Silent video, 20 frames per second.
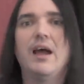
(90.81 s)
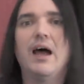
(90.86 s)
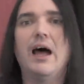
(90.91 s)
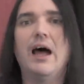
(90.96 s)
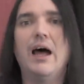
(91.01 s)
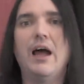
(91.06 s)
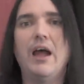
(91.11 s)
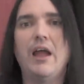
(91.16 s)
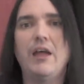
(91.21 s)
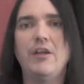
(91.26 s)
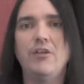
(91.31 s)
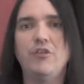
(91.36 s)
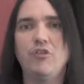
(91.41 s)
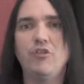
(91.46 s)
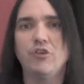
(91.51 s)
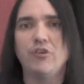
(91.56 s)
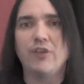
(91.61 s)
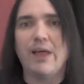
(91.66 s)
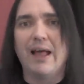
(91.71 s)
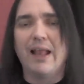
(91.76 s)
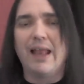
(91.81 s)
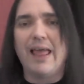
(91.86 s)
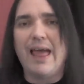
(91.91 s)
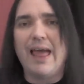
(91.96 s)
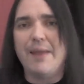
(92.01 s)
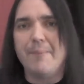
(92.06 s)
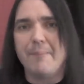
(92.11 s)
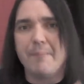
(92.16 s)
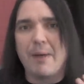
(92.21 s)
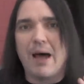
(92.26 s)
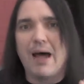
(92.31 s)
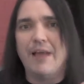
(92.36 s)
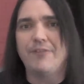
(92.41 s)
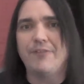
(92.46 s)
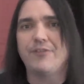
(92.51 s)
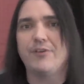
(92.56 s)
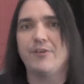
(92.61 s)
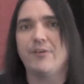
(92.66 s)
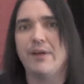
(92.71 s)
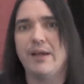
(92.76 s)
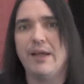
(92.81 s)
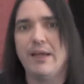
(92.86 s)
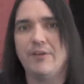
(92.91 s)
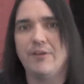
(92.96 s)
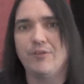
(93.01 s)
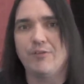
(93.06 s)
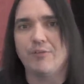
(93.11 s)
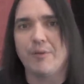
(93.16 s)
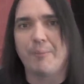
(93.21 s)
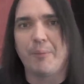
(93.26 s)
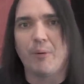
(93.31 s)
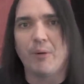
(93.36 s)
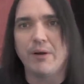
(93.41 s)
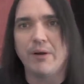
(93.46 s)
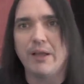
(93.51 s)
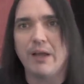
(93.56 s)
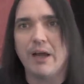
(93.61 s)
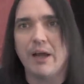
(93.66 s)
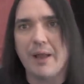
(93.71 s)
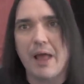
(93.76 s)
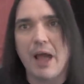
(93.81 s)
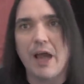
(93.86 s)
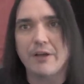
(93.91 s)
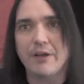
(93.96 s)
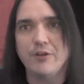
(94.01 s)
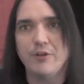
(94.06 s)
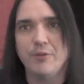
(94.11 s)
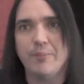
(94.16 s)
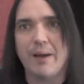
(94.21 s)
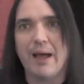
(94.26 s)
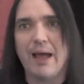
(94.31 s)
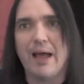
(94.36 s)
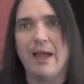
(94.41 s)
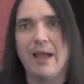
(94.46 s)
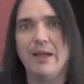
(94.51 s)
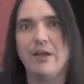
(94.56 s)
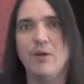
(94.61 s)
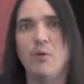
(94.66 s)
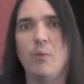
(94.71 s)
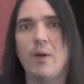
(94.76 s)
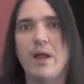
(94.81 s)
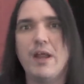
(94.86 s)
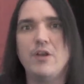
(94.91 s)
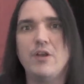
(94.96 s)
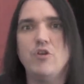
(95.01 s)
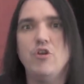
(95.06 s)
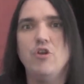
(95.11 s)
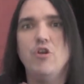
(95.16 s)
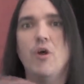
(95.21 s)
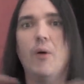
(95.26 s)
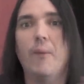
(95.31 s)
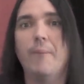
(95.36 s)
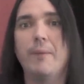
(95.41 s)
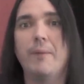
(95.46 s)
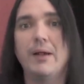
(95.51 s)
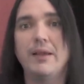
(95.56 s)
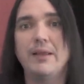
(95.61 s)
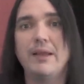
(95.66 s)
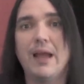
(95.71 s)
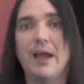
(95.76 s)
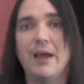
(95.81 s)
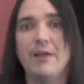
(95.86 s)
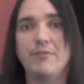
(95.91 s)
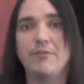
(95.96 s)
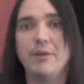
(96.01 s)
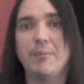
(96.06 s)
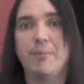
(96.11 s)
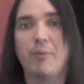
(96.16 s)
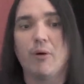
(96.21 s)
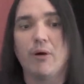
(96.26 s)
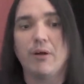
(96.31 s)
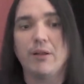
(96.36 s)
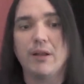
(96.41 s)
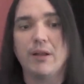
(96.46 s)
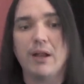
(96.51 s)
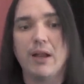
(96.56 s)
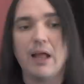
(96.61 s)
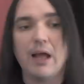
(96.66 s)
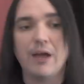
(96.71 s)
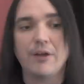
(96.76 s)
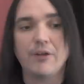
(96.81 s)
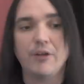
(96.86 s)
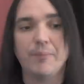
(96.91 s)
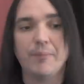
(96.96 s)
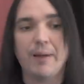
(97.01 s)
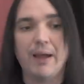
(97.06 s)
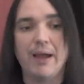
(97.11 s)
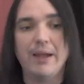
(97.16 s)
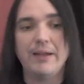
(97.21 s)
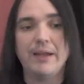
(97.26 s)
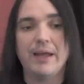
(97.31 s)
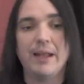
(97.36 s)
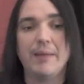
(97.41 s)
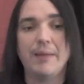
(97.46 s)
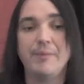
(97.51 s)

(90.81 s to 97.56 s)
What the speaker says: Giselle had monster hits reporting on Occupy when nobody had reported on Occupy yet.